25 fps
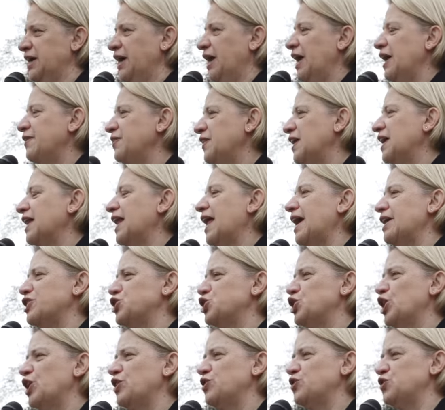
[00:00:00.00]
In the
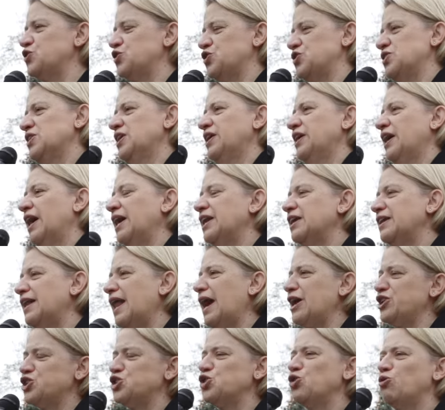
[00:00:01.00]
elections, in a
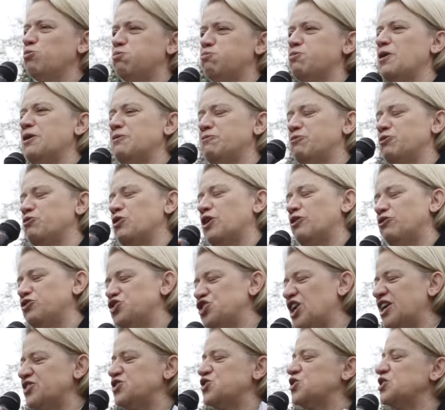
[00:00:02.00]
national
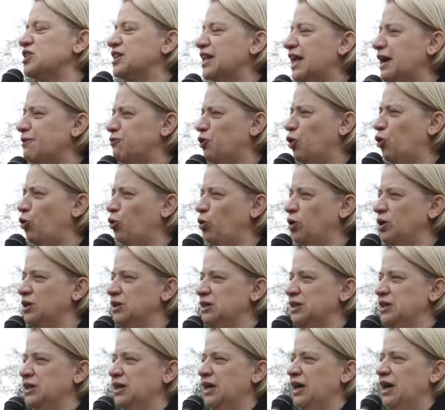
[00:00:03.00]
adjusted level,
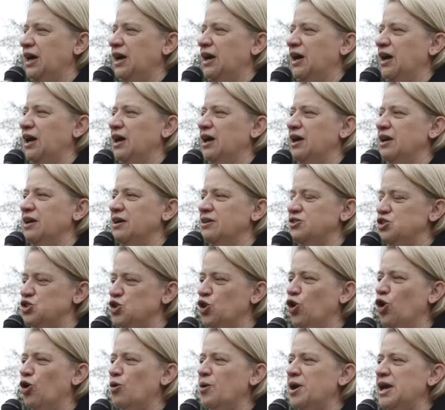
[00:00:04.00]

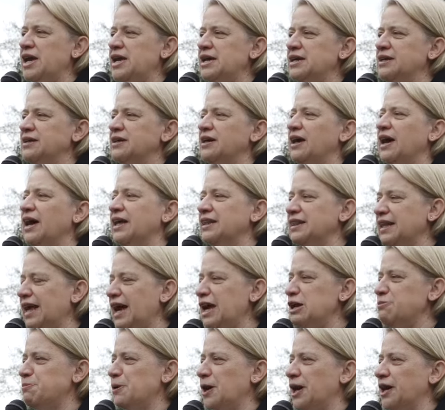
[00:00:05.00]
Tory and
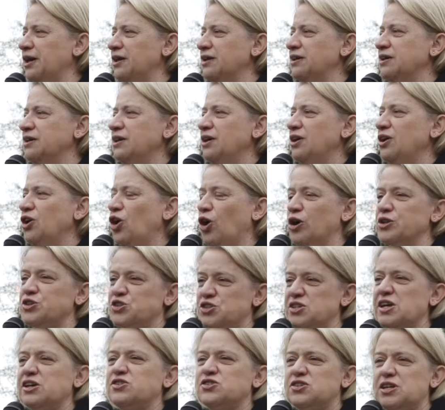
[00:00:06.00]
Labour got
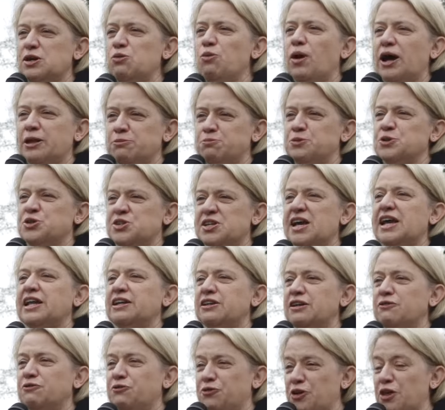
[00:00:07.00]

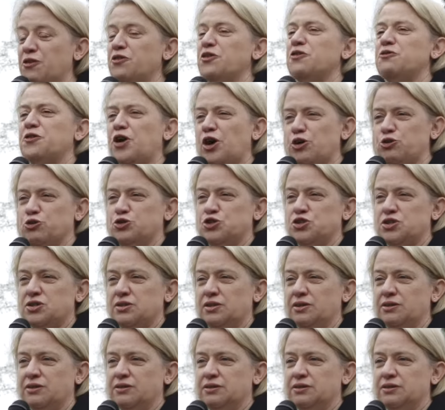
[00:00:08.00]
61% of the vote